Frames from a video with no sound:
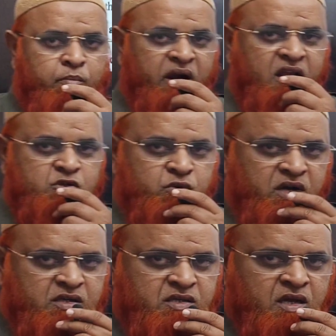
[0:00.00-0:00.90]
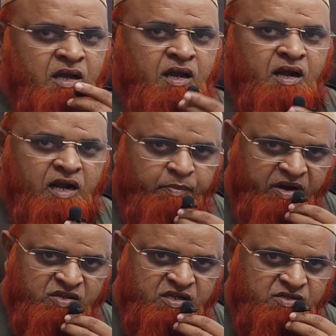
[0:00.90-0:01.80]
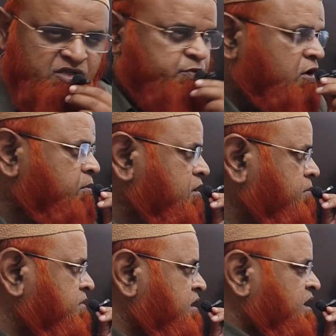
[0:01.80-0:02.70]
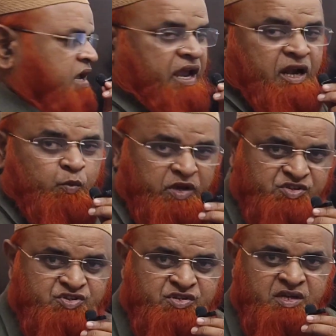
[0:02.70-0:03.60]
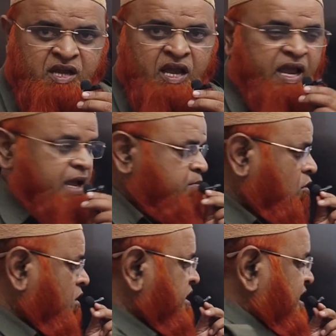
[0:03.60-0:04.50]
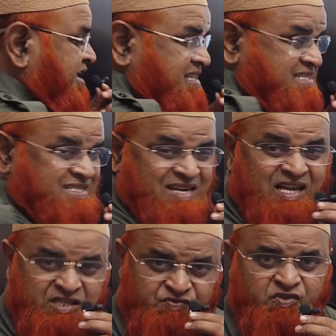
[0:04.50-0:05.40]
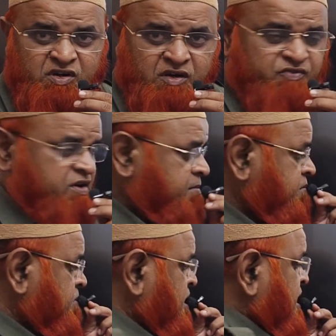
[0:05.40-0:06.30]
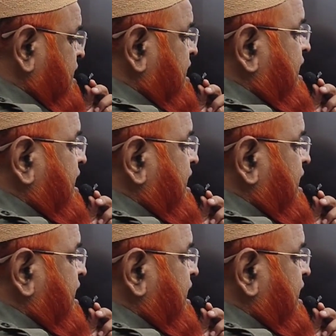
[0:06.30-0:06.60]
My dear students, let me discuss this problem in which a body is transferred from a